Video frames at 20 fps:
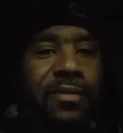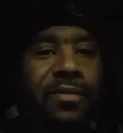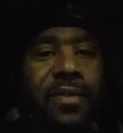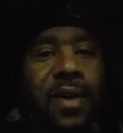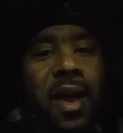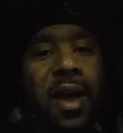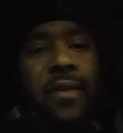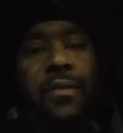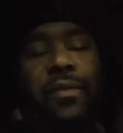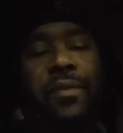
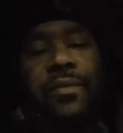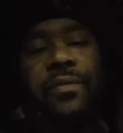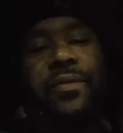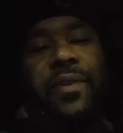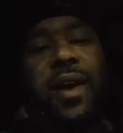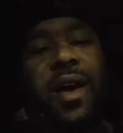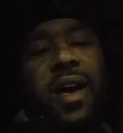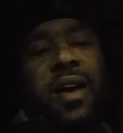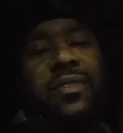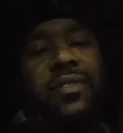5:05,
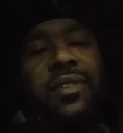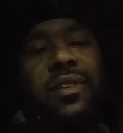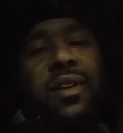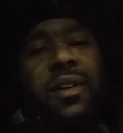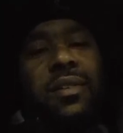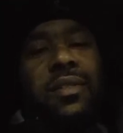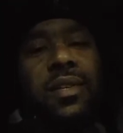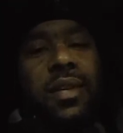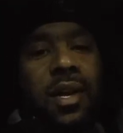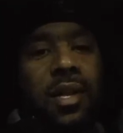fast, and
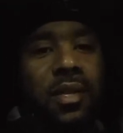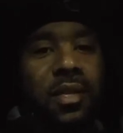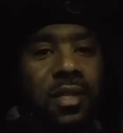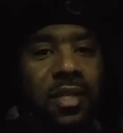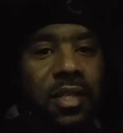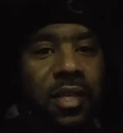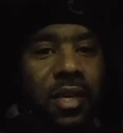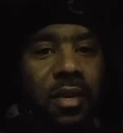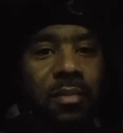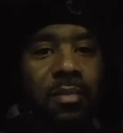outside
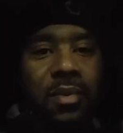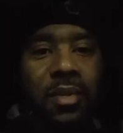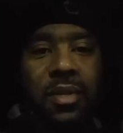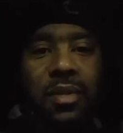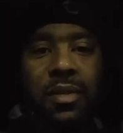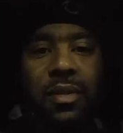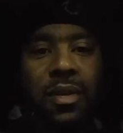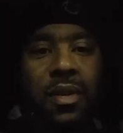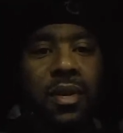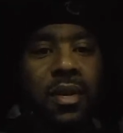the gym,
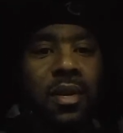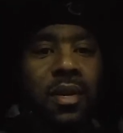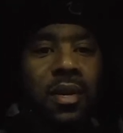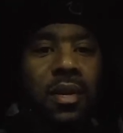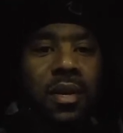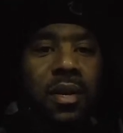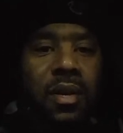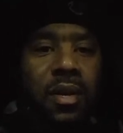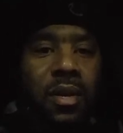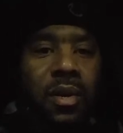just
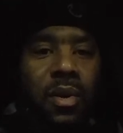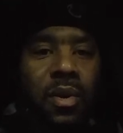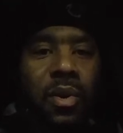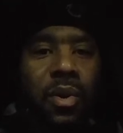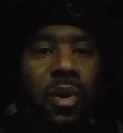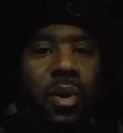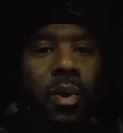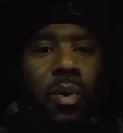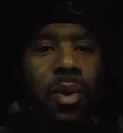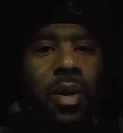
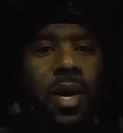you know,